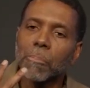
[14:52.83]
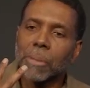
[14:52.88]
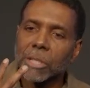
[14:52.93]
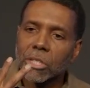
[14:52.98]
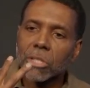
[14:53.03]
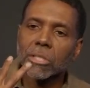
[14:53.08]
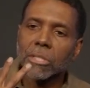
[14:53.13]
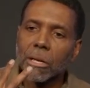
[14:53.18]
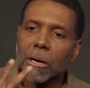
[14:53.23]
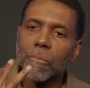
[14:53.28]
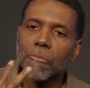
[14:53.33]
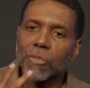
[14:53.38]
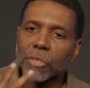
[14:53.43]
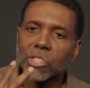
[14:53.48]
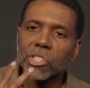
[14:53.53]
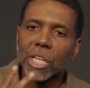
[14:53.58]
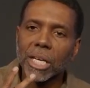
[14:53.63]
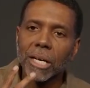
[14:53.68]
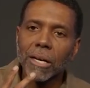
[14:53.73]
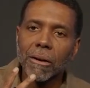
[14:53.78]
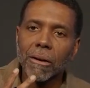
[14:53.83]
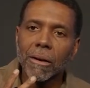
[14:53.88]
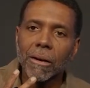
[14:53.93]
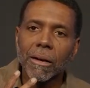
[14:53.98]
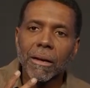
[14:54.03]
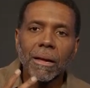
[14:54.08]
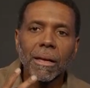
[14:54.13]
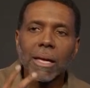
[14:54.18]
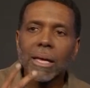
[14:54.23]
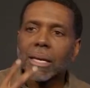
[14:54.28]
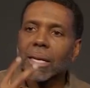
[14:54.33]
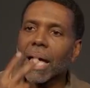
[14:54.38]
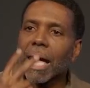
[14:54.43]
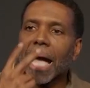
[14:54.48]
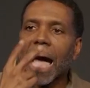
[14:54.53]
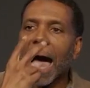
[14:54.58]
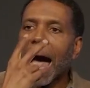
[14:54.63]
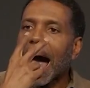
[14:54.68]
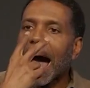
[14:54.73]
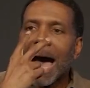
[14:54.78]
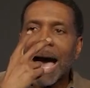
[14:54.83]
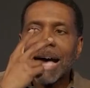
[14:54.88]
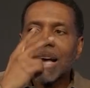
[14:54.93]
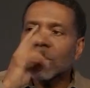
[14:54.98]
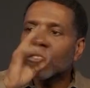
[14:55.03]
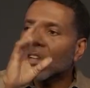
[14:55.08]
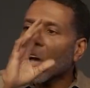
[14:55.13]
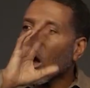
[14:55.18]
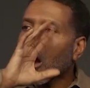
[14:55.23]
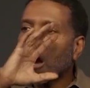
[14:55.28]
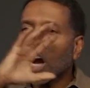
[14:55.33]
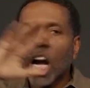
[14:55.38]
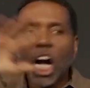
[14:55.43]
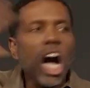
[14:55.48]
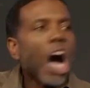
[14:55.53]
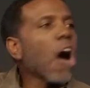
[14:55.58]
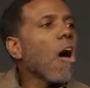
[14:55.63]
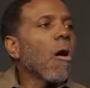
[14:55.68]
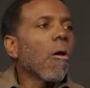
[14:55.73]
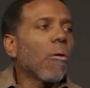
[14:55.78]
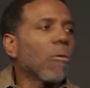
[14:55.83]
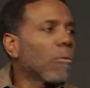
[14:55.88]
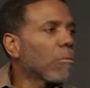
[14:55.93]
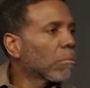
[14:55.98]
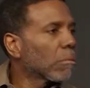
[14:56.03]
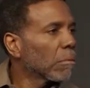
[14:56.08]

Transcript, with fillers: pictures of them for jail. Their eyes are gone.